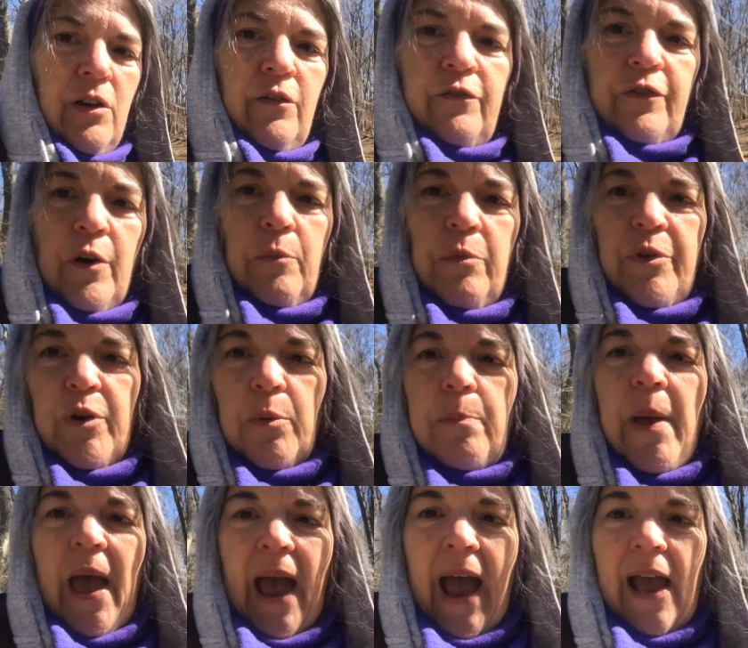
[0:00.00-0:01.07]
from their
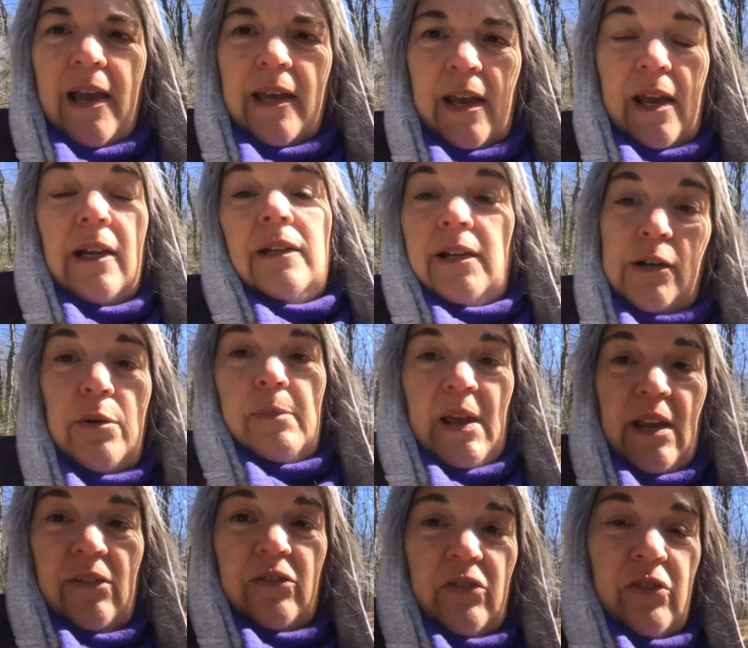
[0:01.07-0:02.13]
pack and litter
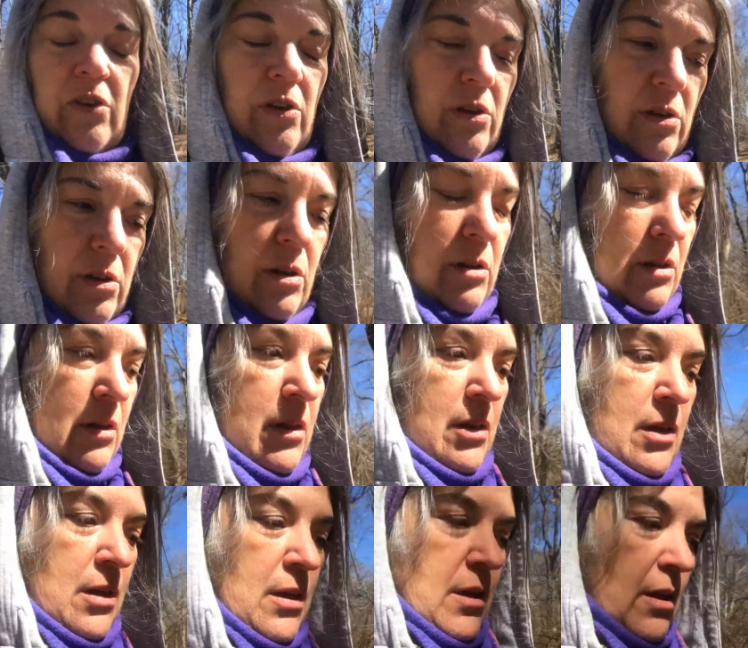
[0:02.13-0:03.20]
mates.
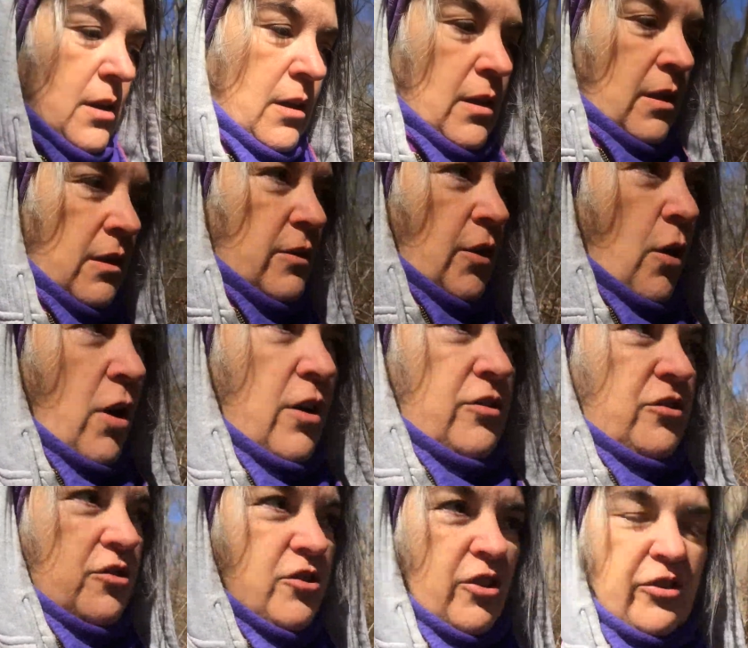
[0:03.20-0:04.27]
And
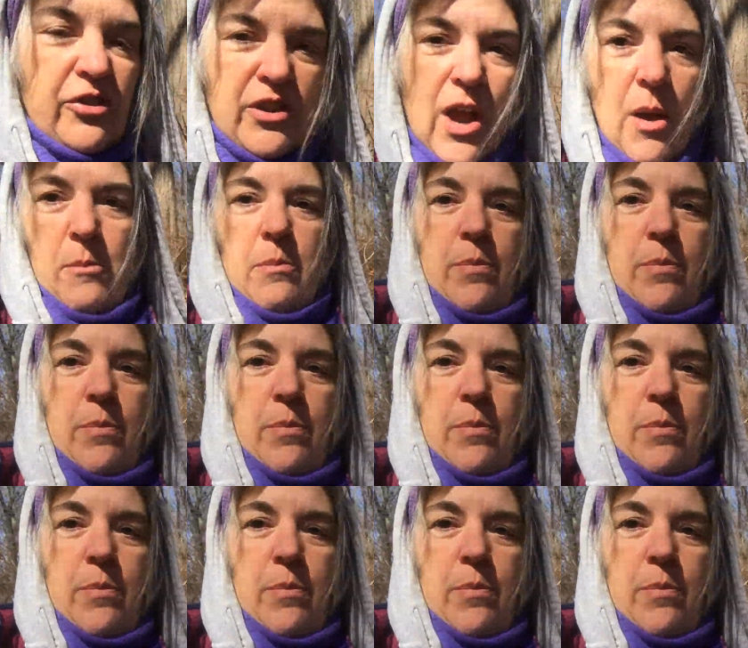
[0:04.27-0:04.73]
dogs are just not